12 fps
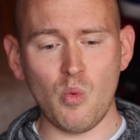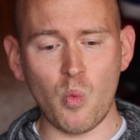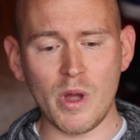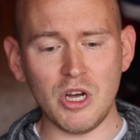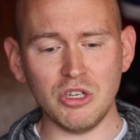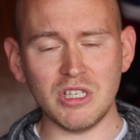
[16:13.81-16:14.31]

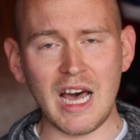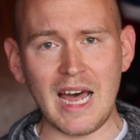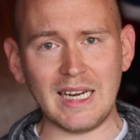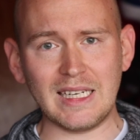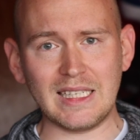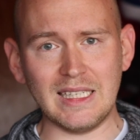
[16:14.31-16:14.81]
will
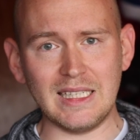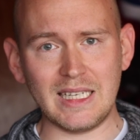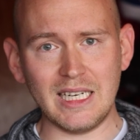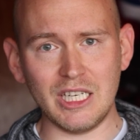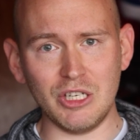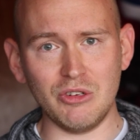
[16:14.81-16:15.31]
not
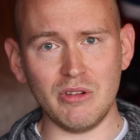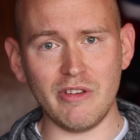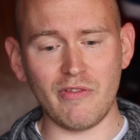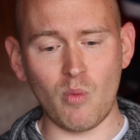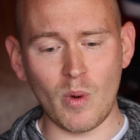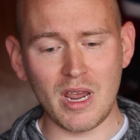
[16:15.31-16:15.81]
continue
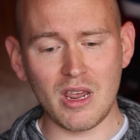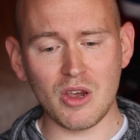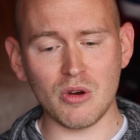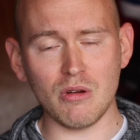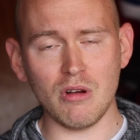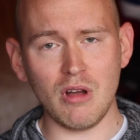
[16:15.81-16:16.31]
if we
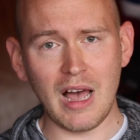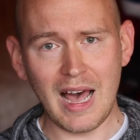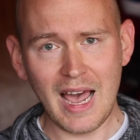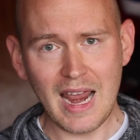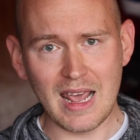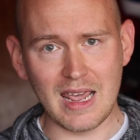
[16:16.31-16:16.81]
who are
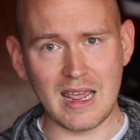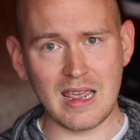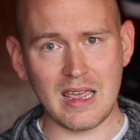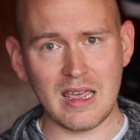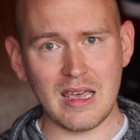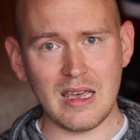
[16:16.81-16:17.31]
hiding